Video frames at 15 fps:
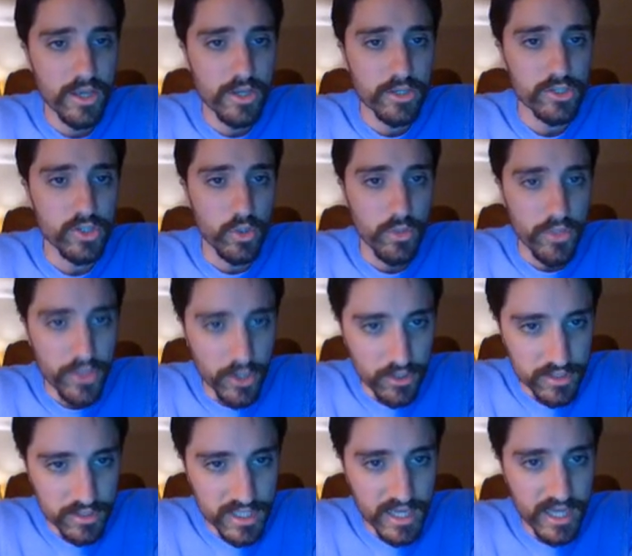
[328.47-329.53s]
So
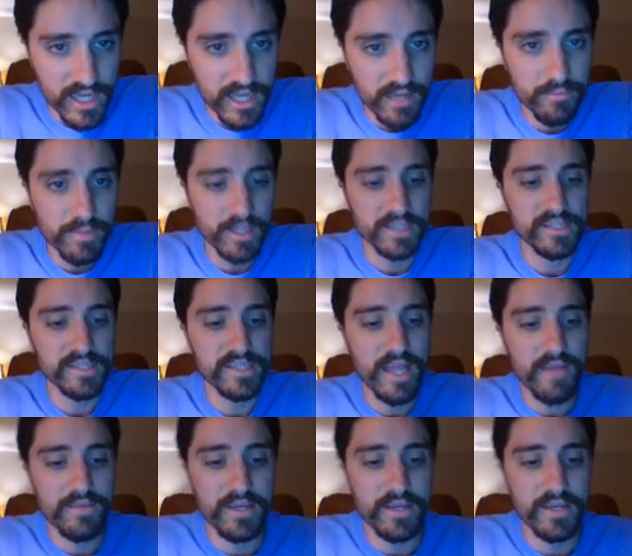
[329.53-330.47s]
13 plus 7